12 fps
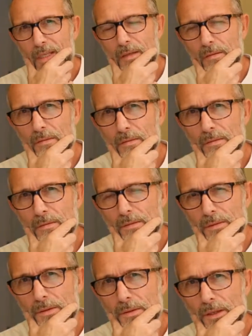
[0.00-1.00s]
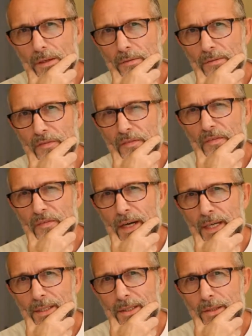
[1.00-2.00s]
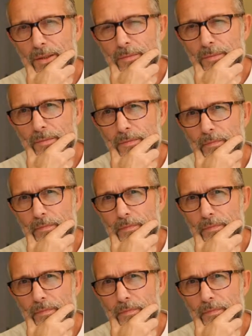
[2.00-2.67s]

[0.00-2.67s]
didn't find them.